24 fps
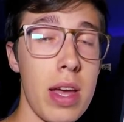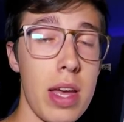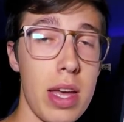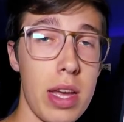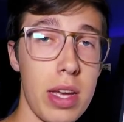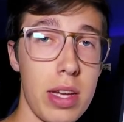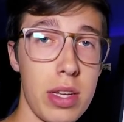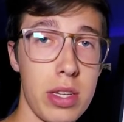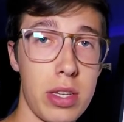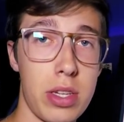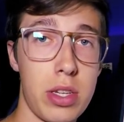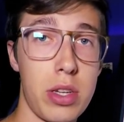
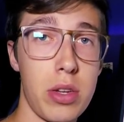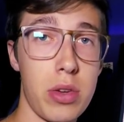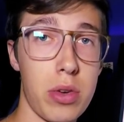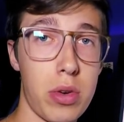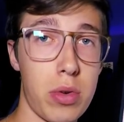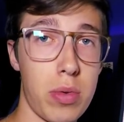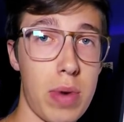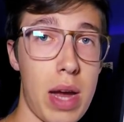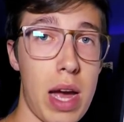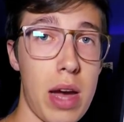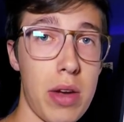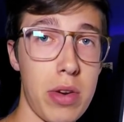is to
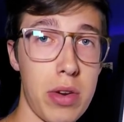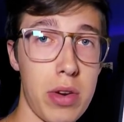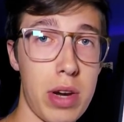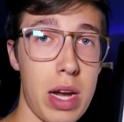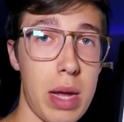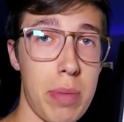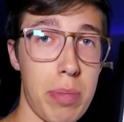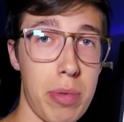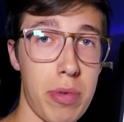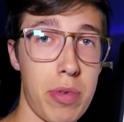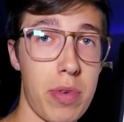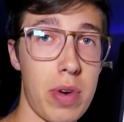ground your
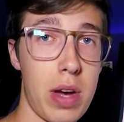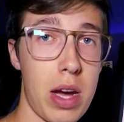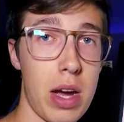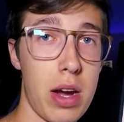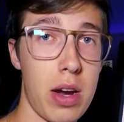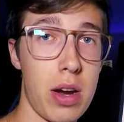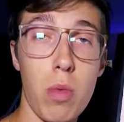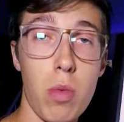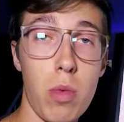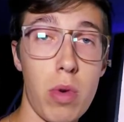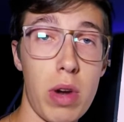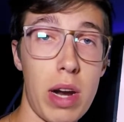
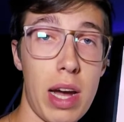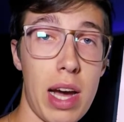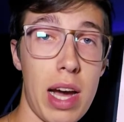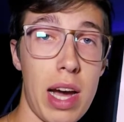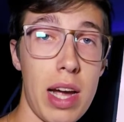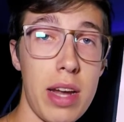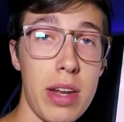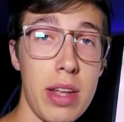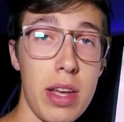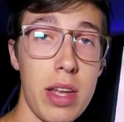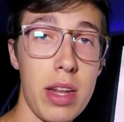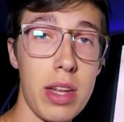amplifier. What
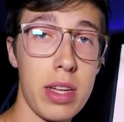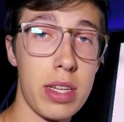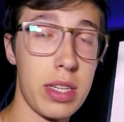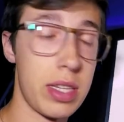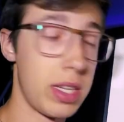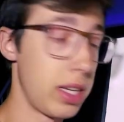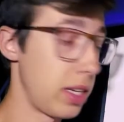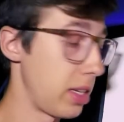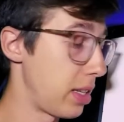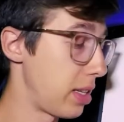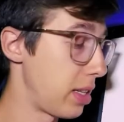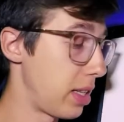I did is,
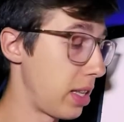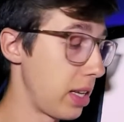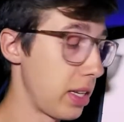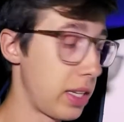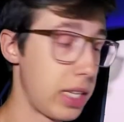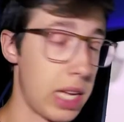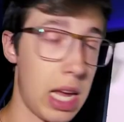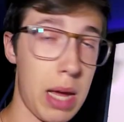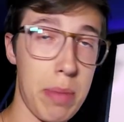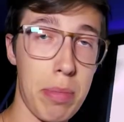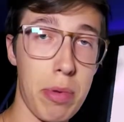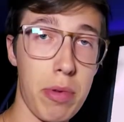since this
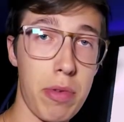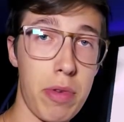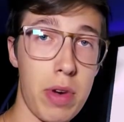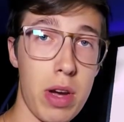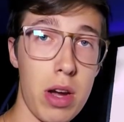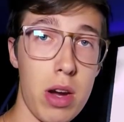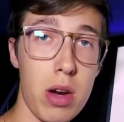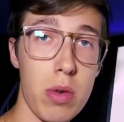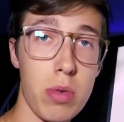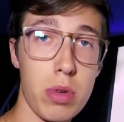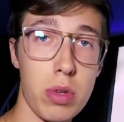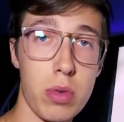
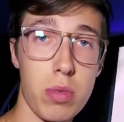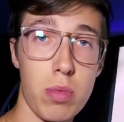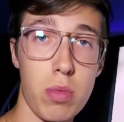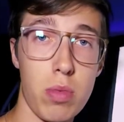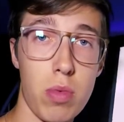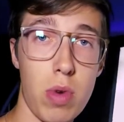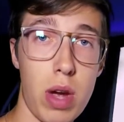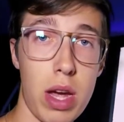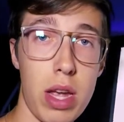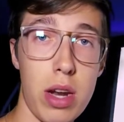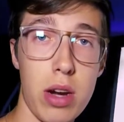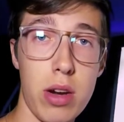amplifier was
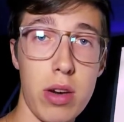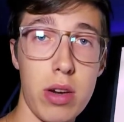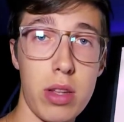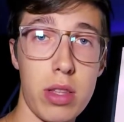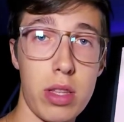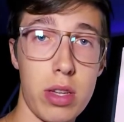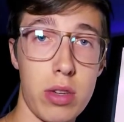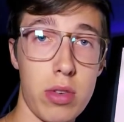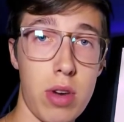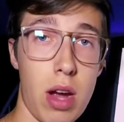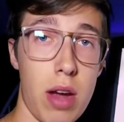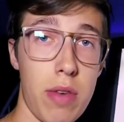right underneath
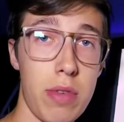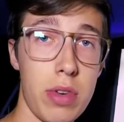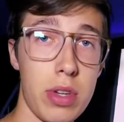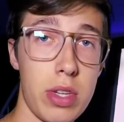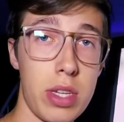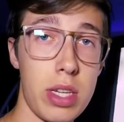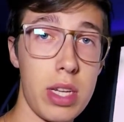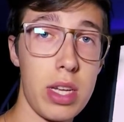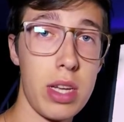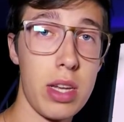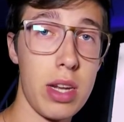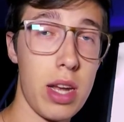the driver's
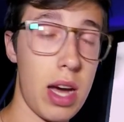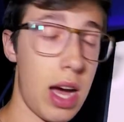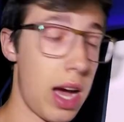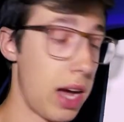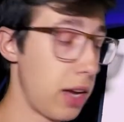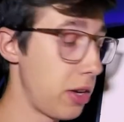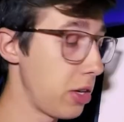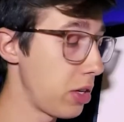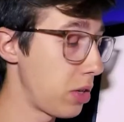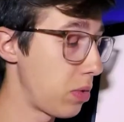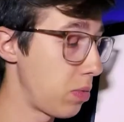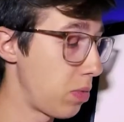seat, I
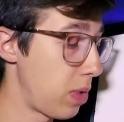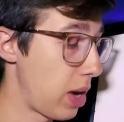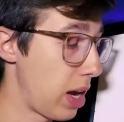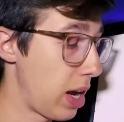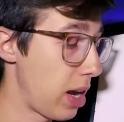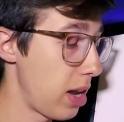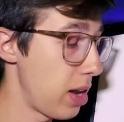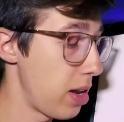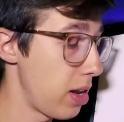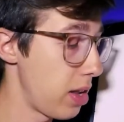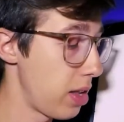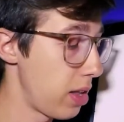just
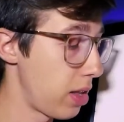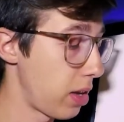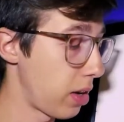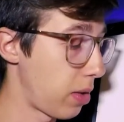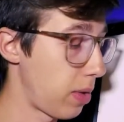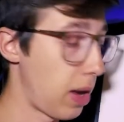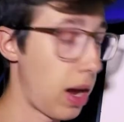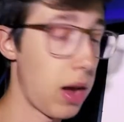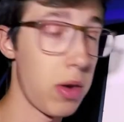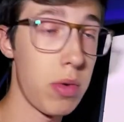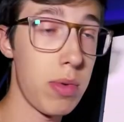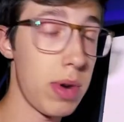ran the
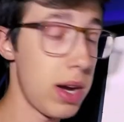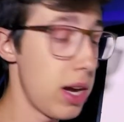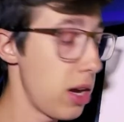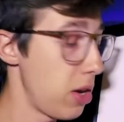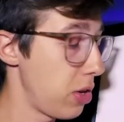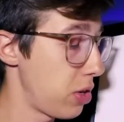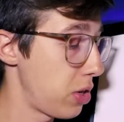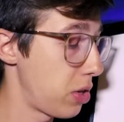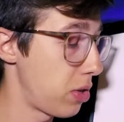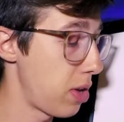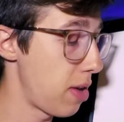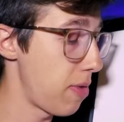ground wire
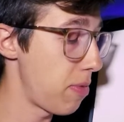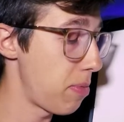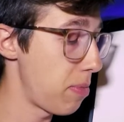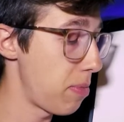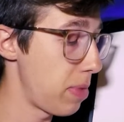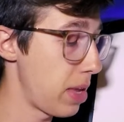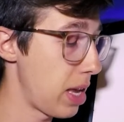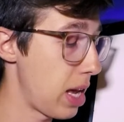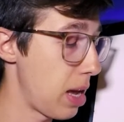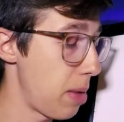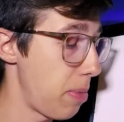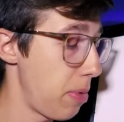straight from
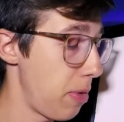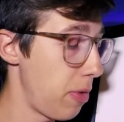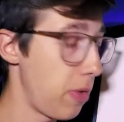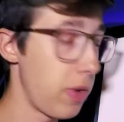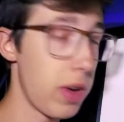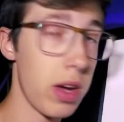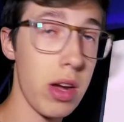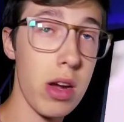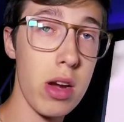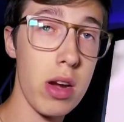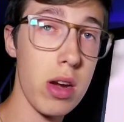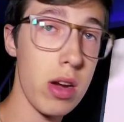the
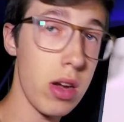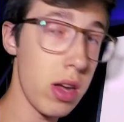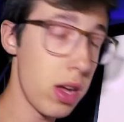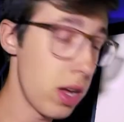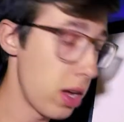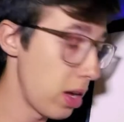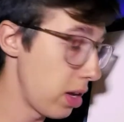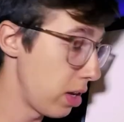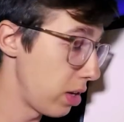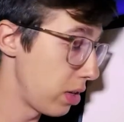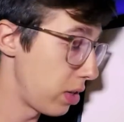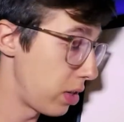amplifier
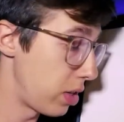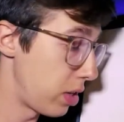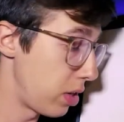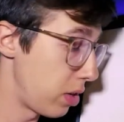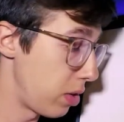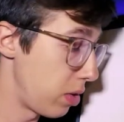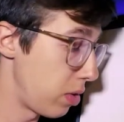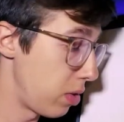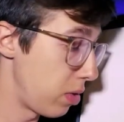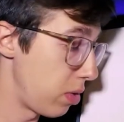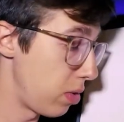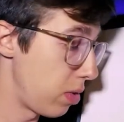
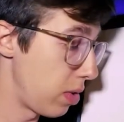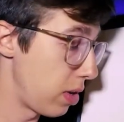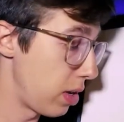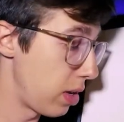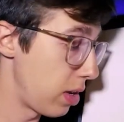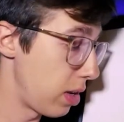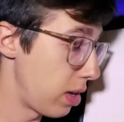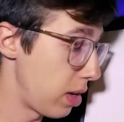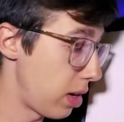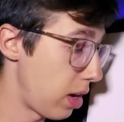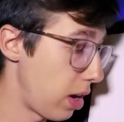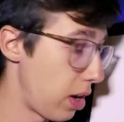to
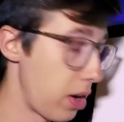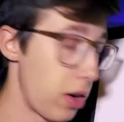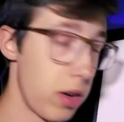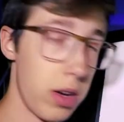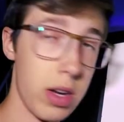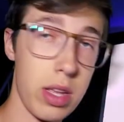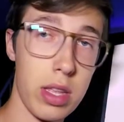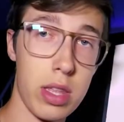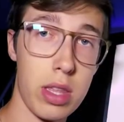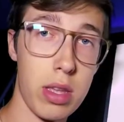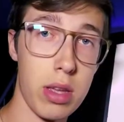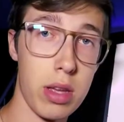
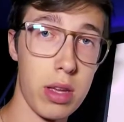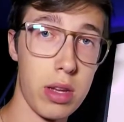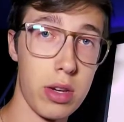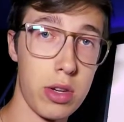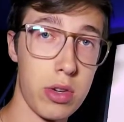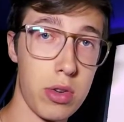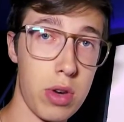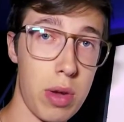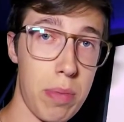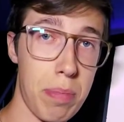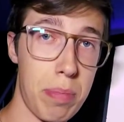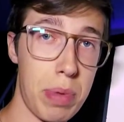underneath the
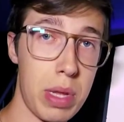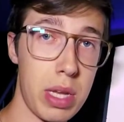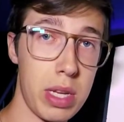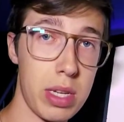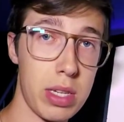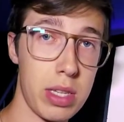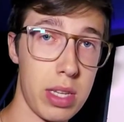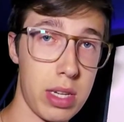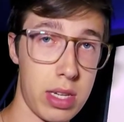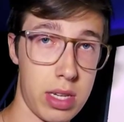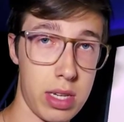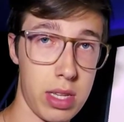trim piece
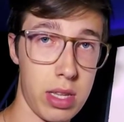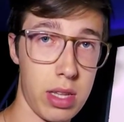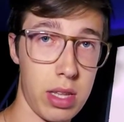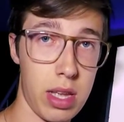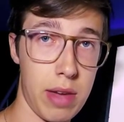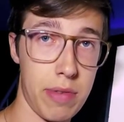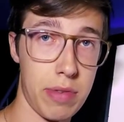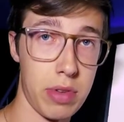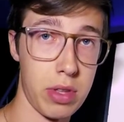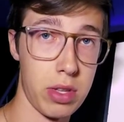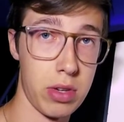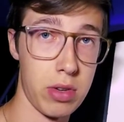that's to the
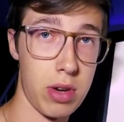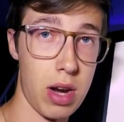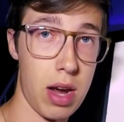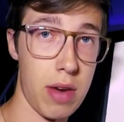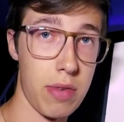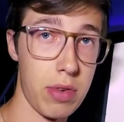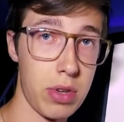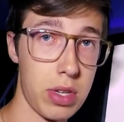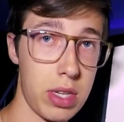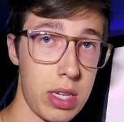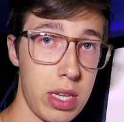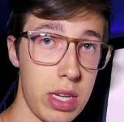left of the
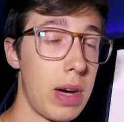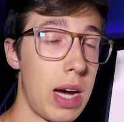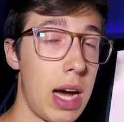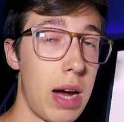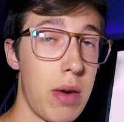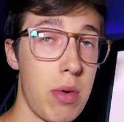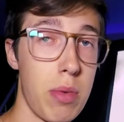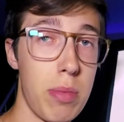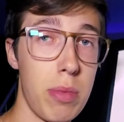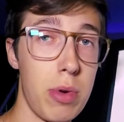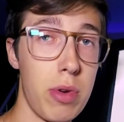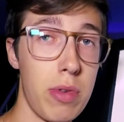driver's seat. I
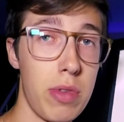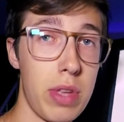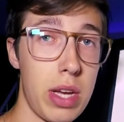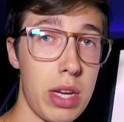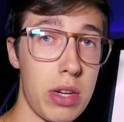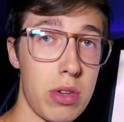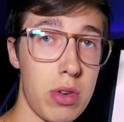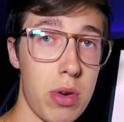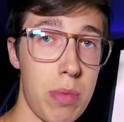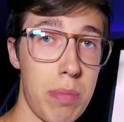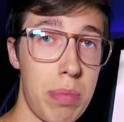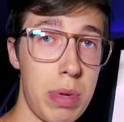removed that
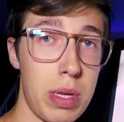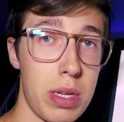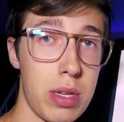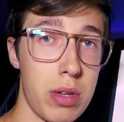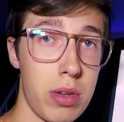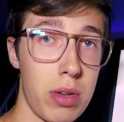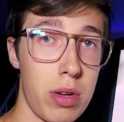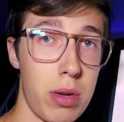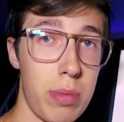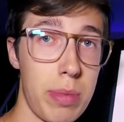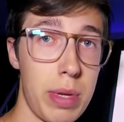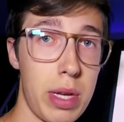trim piece a
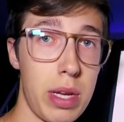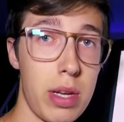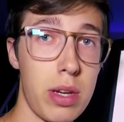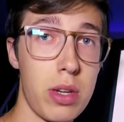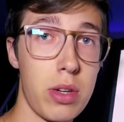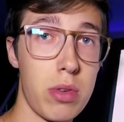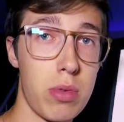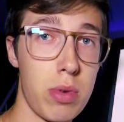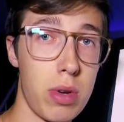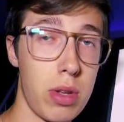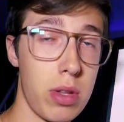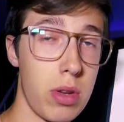little bit,
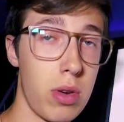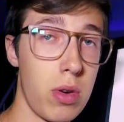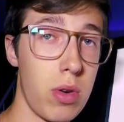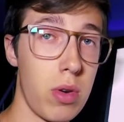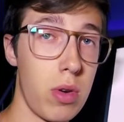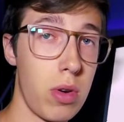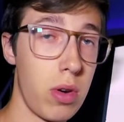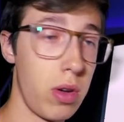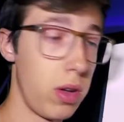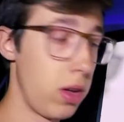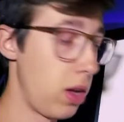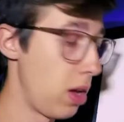drilled a
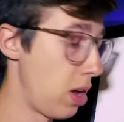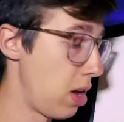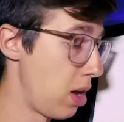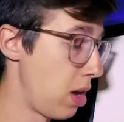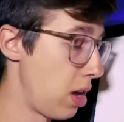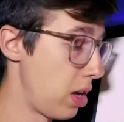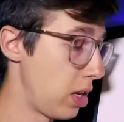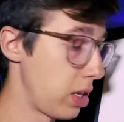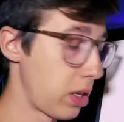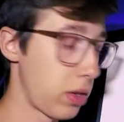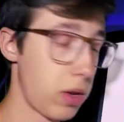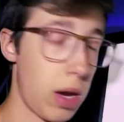hole,
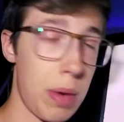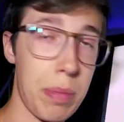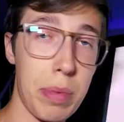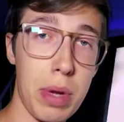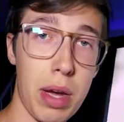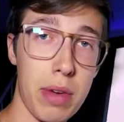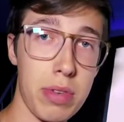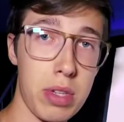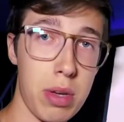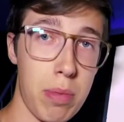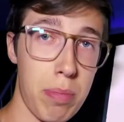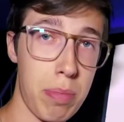scraped
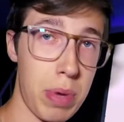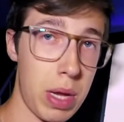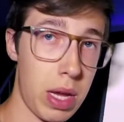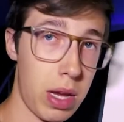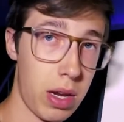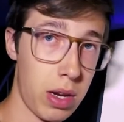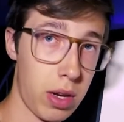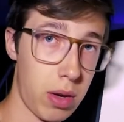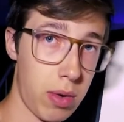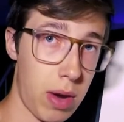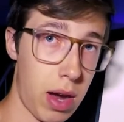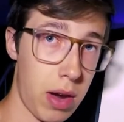off some
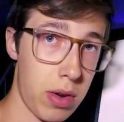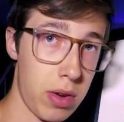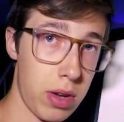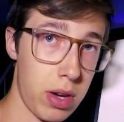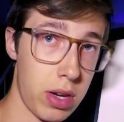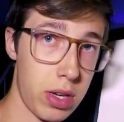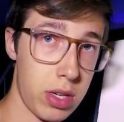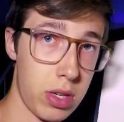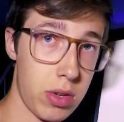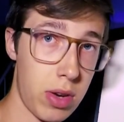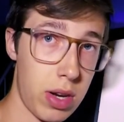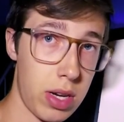paint, grounded
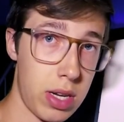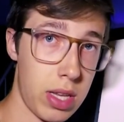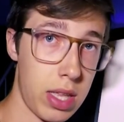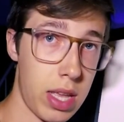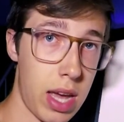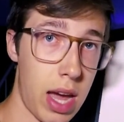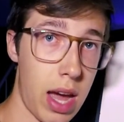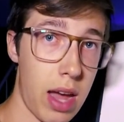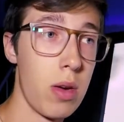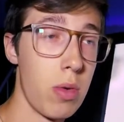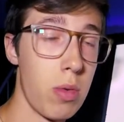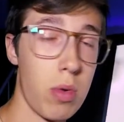it straight to that.